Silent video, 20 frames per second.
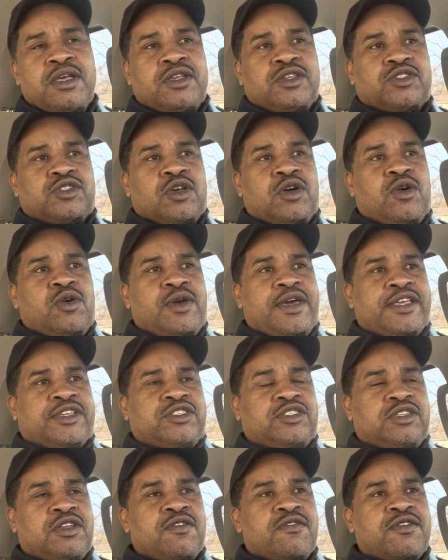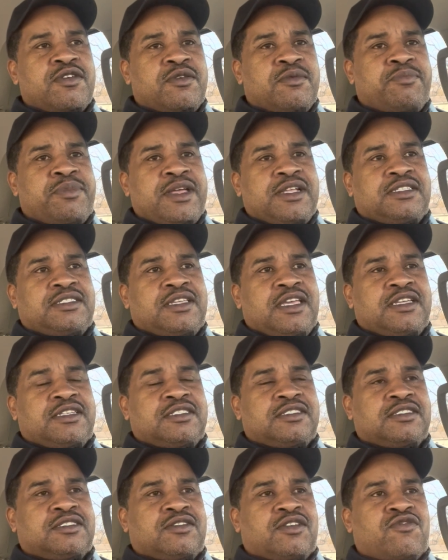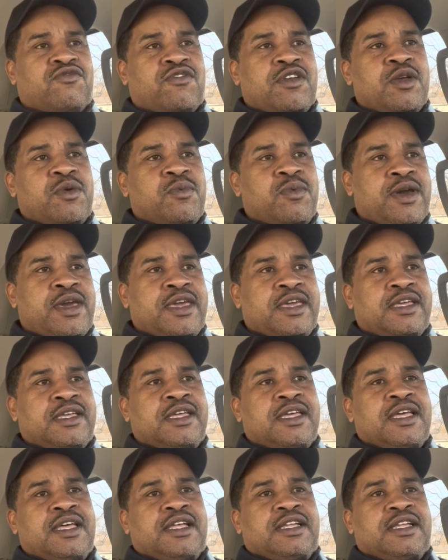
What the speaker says: So exterior bait stations are a great way